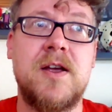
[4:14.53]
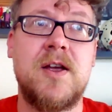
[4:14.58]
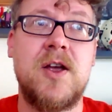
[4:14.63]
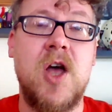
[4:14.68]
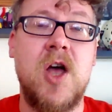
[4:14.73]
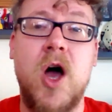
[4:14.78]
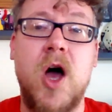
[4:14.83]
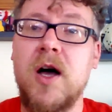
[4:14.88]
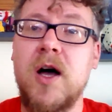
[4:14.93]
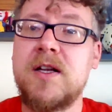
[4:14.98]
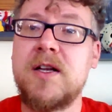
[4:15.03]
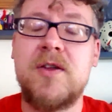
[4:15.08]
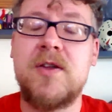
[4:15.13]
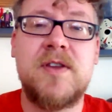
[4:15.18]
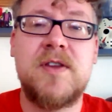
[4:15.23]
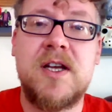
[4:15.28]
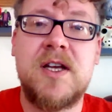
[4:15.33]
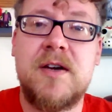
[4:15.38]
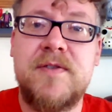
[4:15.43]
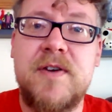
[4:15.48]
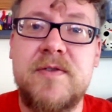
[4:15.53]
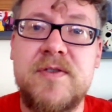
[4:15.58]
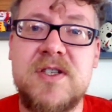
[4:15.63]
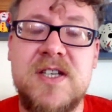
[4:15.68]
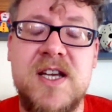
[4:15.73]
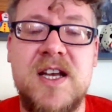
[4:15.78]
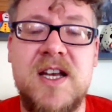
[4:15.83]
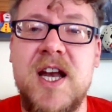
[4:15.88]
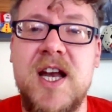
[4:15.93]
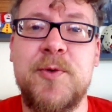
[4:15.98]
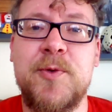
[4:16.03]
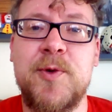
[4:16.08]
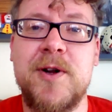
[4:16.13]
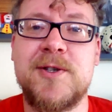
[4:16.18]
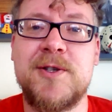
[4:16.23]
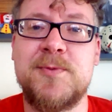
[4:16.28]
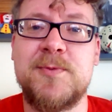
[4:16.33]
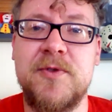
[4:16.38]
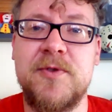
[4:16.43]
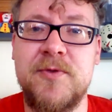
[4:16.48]
I don't think I've ever seen anywhere
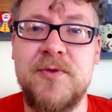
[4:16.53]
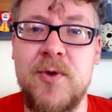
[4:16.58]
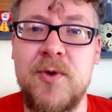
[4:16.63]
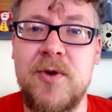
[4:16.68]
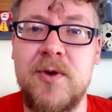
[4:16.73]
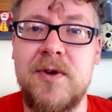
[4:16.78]
else before.